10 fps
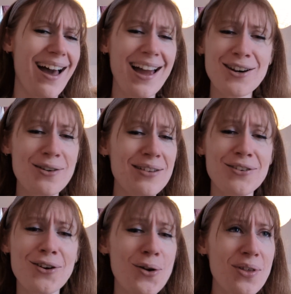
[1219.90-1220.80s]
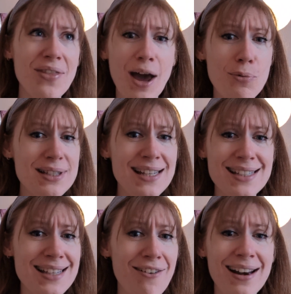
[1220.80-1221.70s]
I don't even know that that was
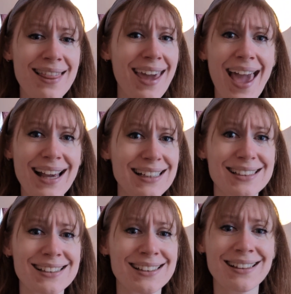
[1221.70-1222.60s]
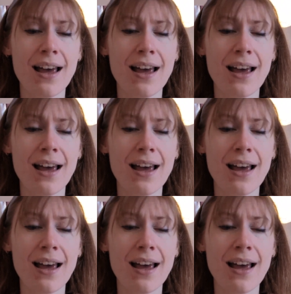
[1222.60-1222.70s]
necessarily the case.